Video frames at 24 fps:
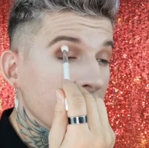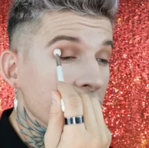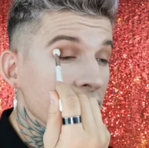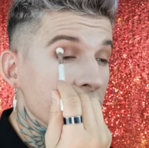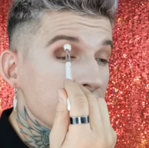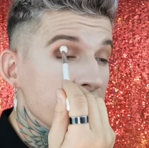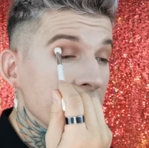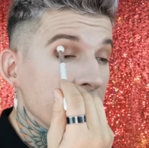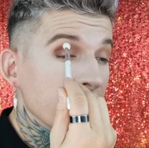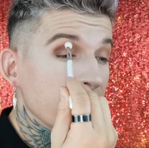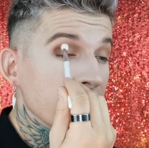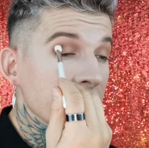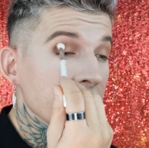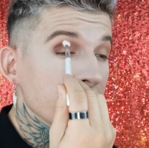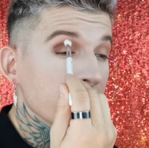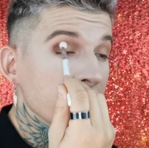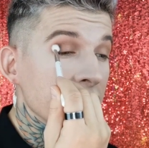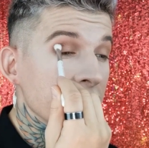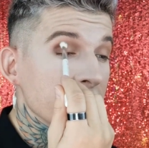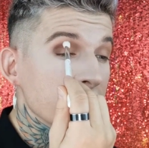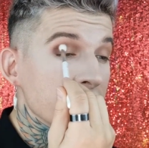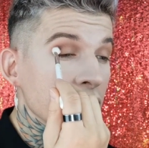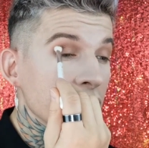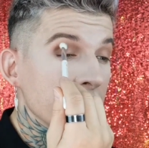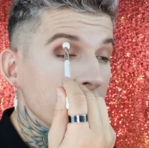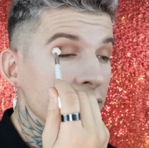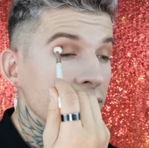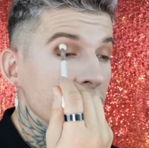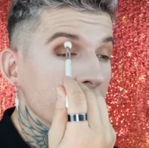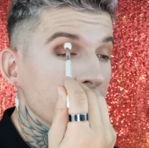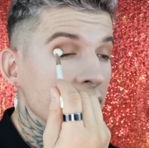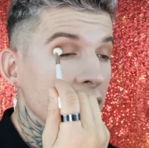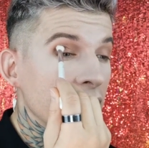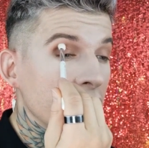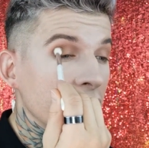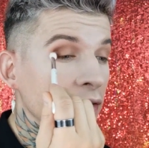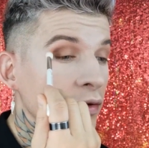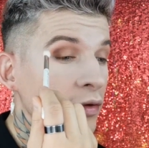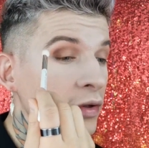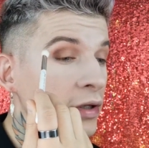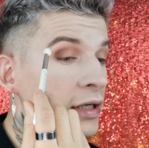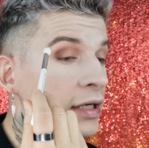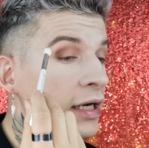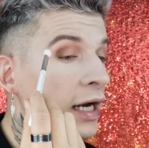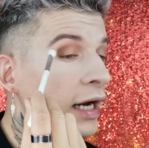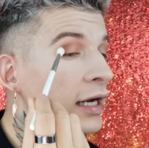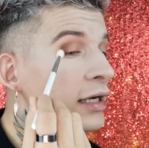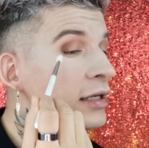Now you're taking, so if you got
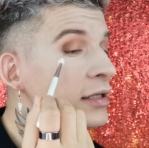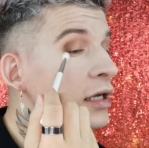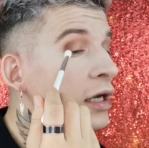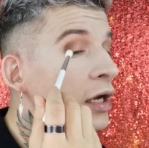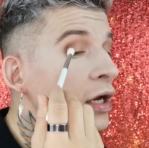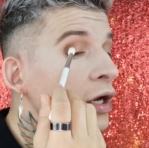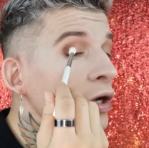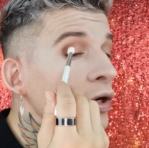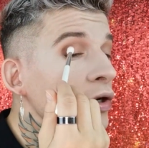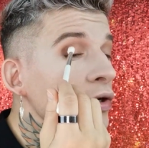hooded eyes,